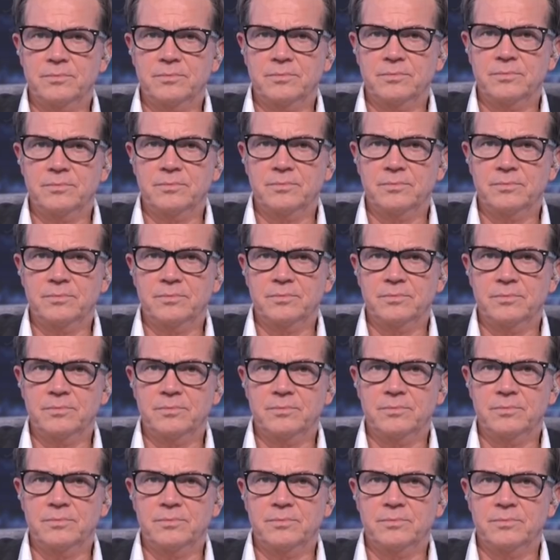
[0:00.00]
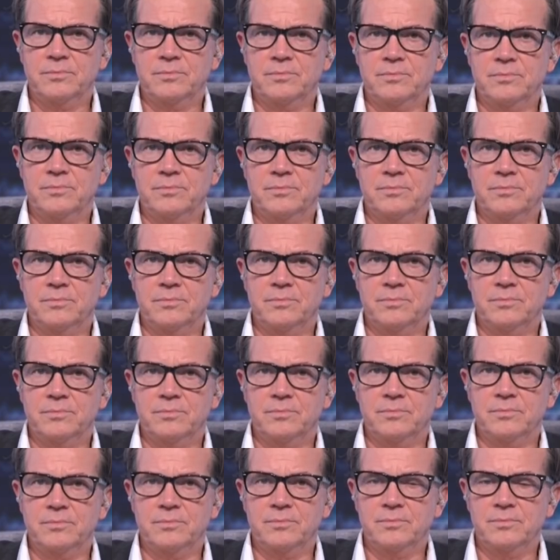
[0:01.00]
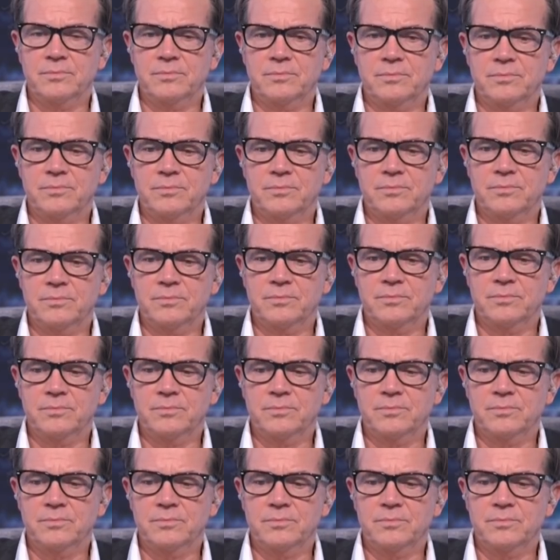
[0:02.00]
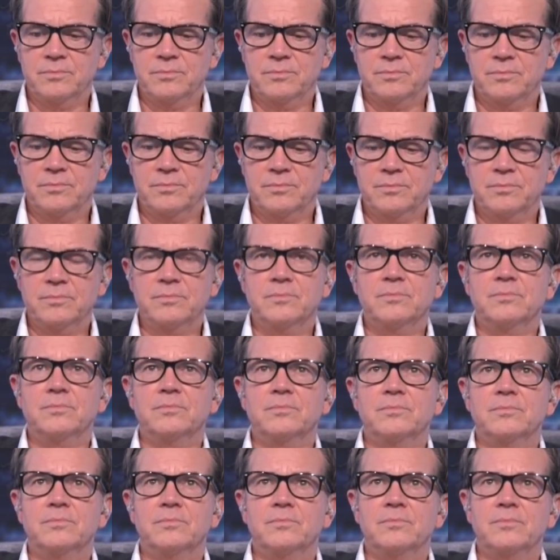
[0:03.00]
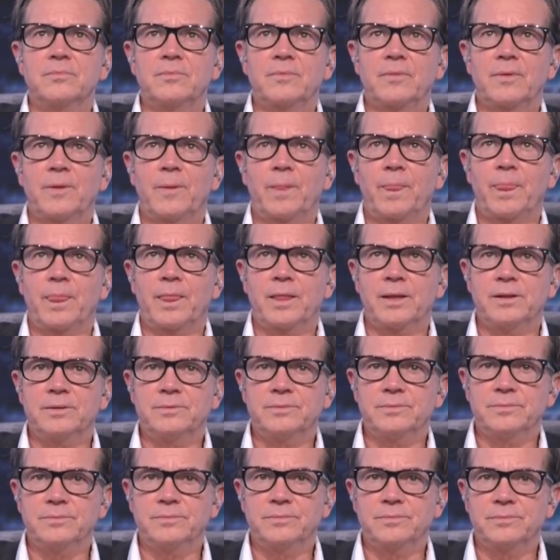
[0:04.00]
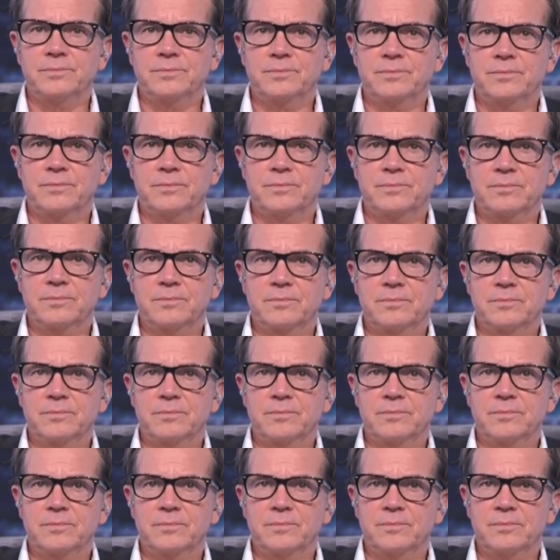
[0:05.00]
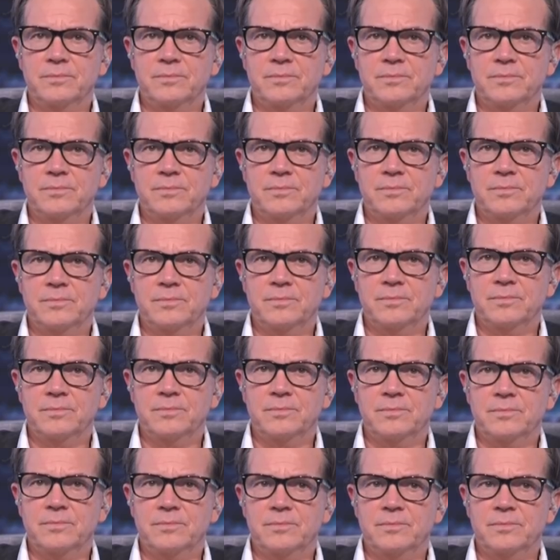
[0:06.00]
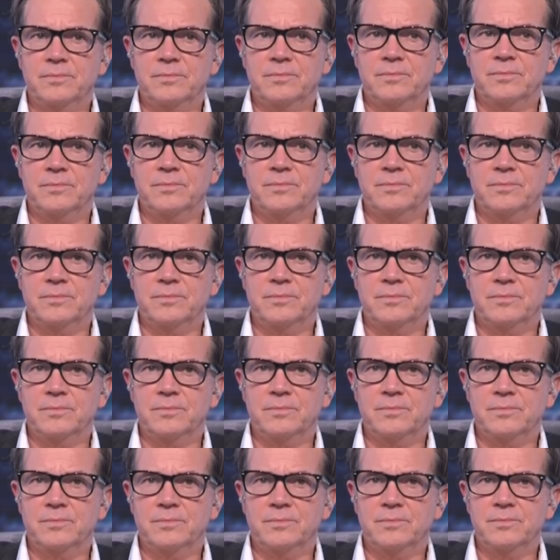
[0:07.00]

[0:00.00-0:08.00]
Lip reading: This person isn't speaking.